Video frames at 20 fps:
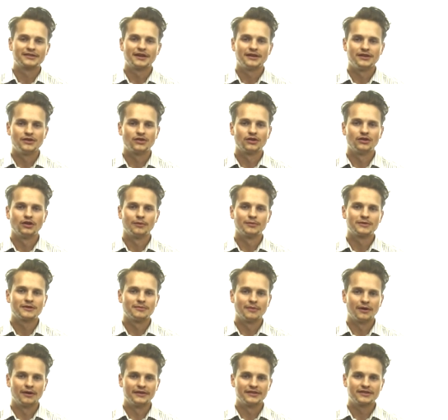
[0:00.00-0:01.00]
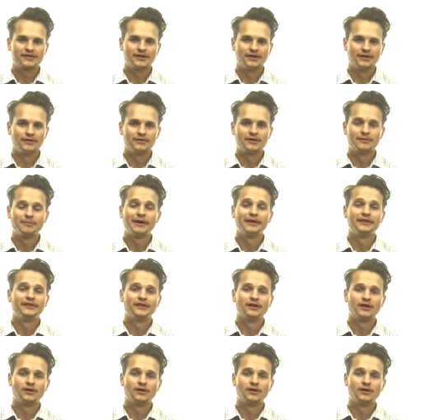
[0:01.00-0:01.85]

that you can optimise to, depending